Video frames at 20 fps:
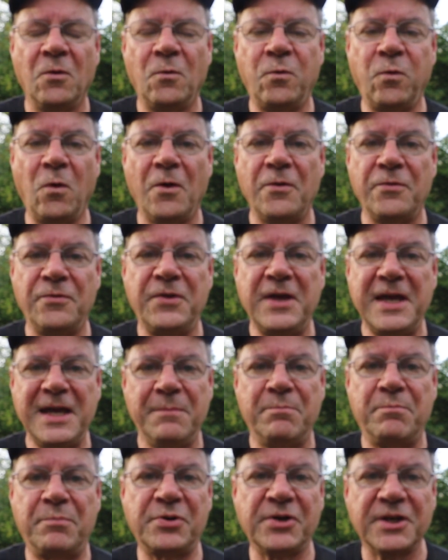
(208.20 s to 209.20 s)
what they
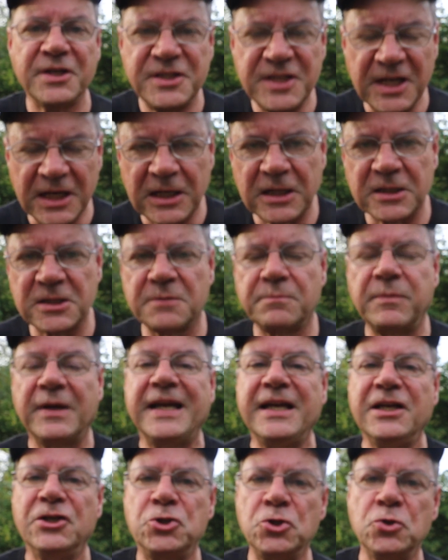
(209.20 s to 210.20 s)

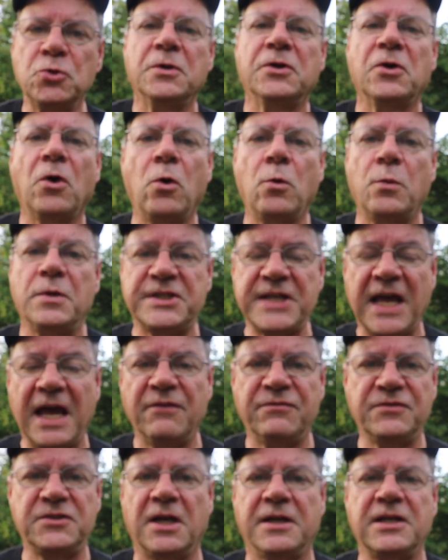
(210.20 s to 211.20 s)
predictably do and always
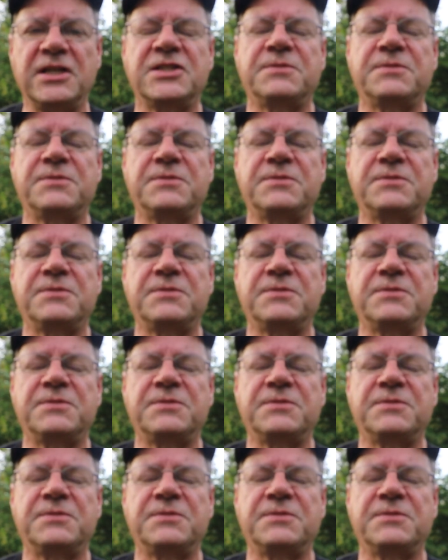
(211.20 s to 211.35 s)
have done.